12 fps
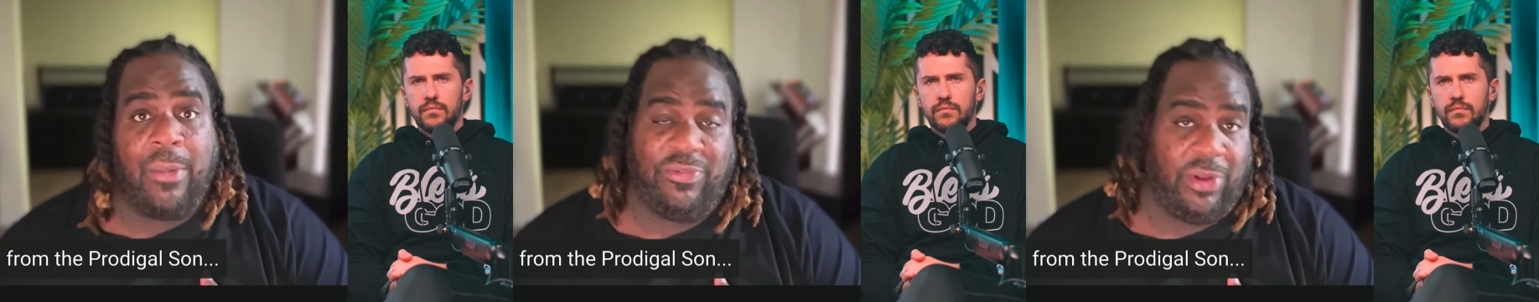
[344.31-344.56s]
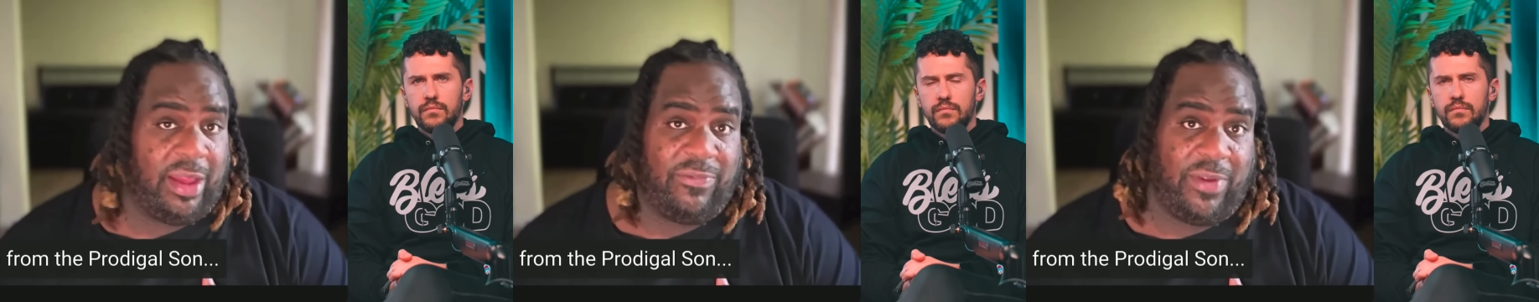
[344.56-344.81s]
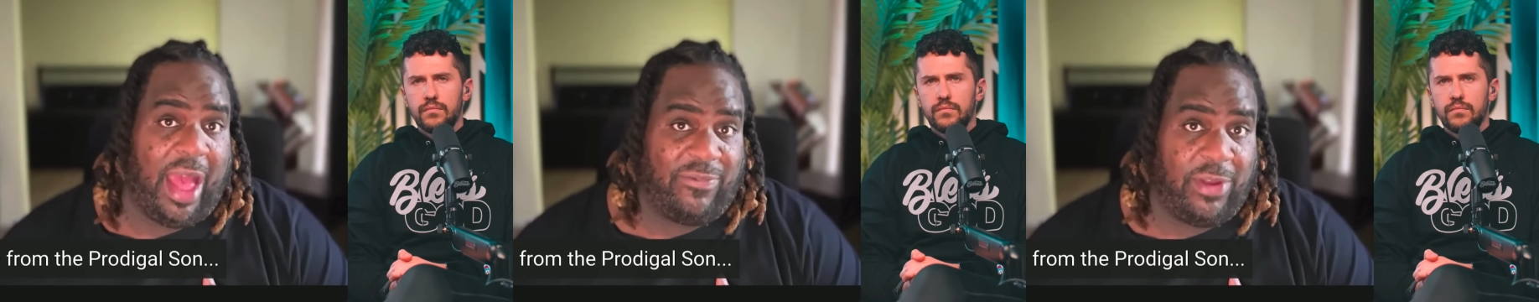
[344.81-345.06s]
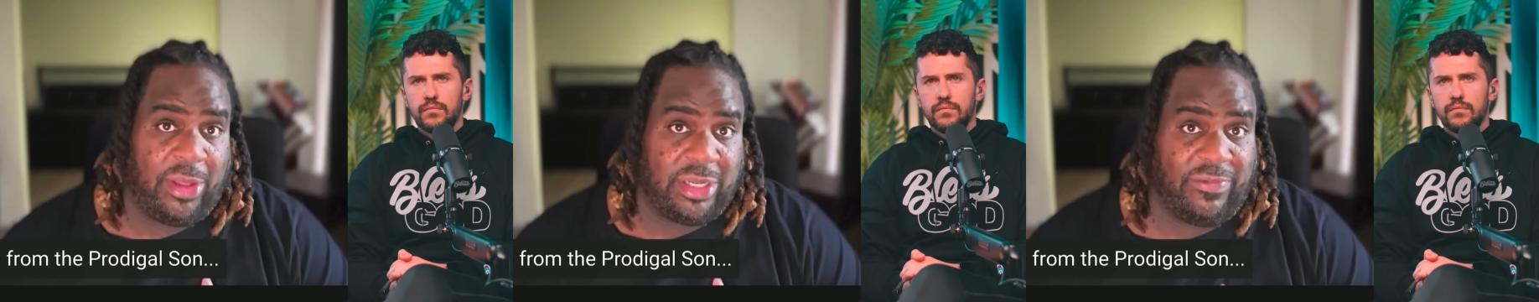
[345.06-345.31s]
Speaker 1: I would feel like fa-
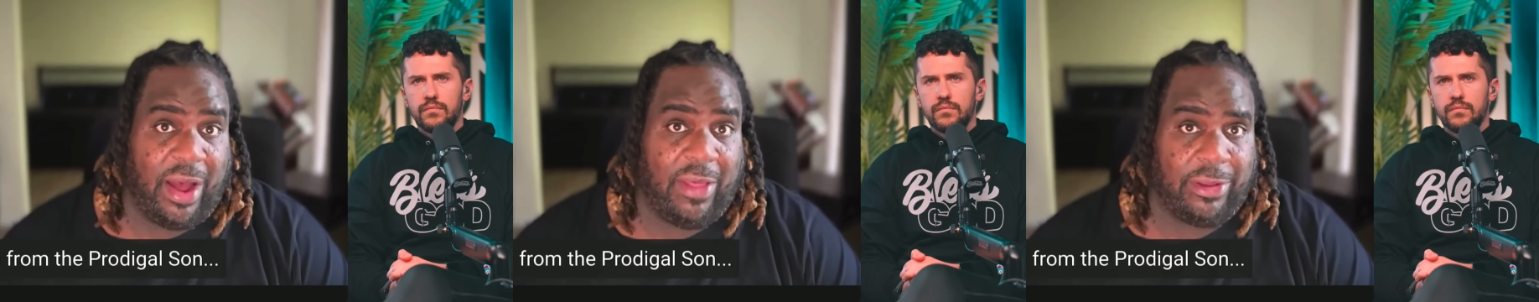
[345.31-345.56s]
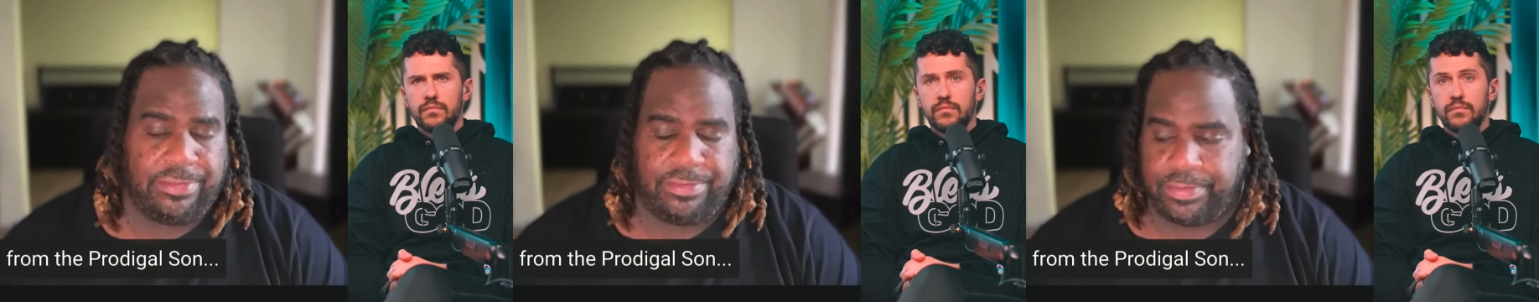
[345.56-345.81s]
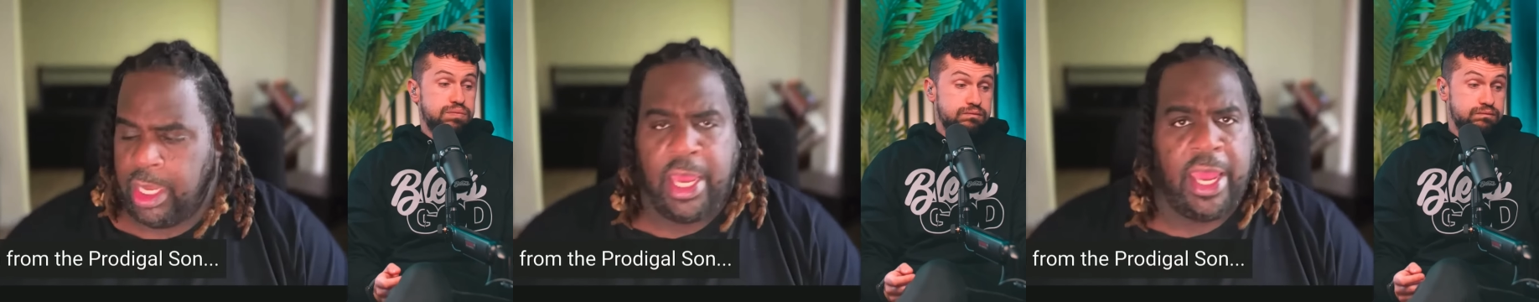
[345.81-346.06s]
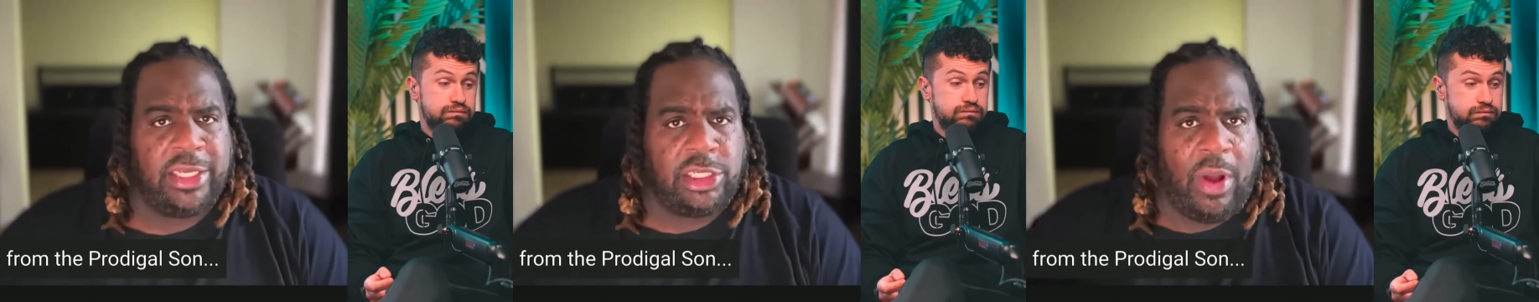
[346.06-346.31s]
I failed as a father,
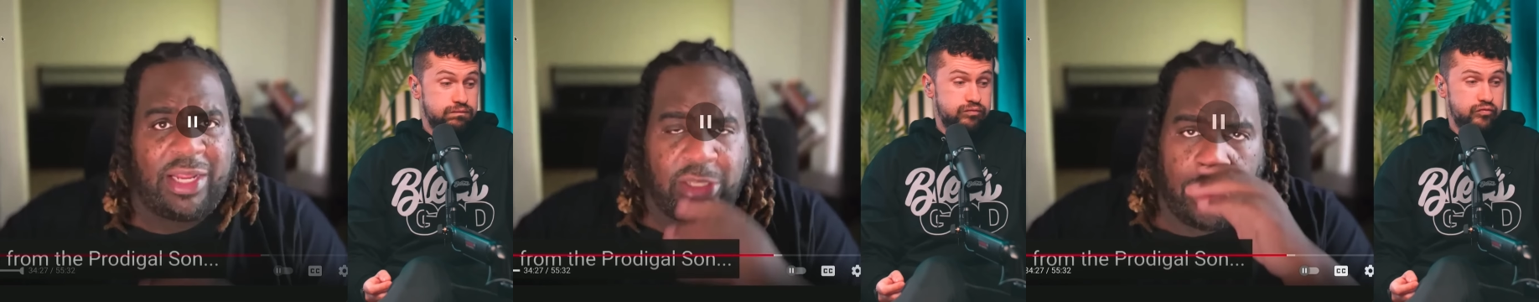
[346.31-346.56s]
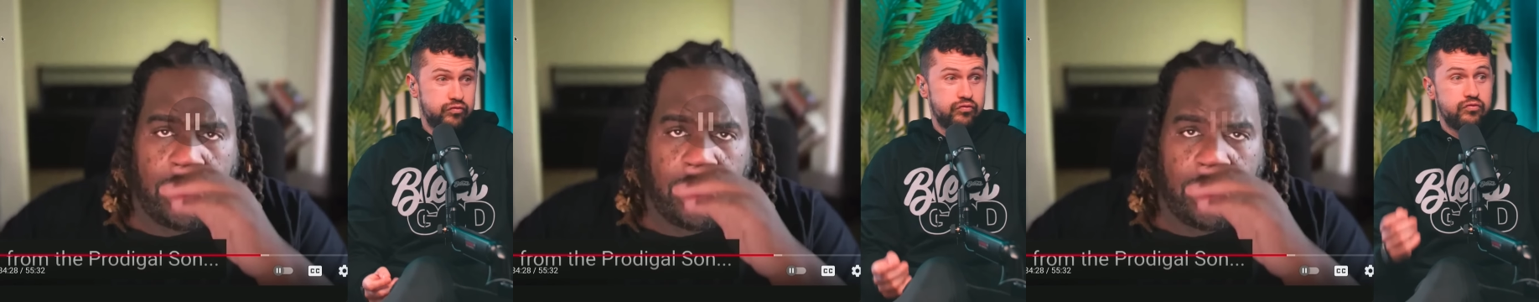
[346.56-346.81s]
and so I still.